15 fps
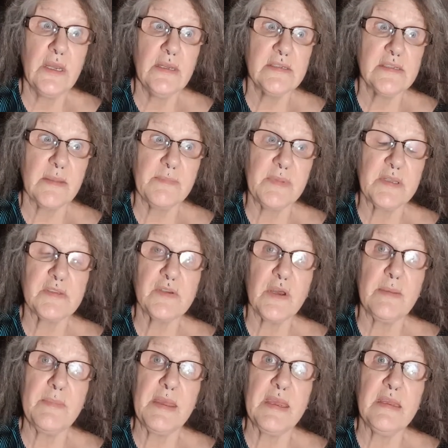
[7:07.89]
something. So I
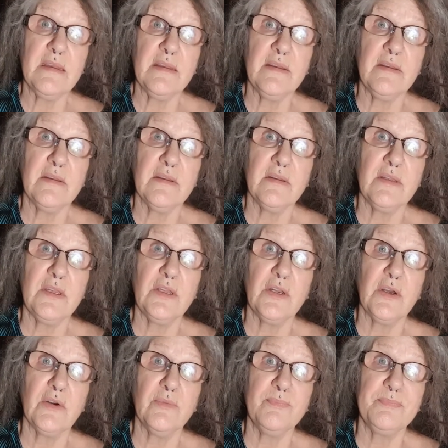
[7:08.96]
may, you
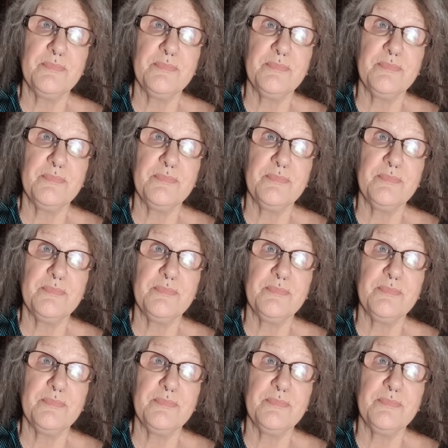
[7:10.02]
know,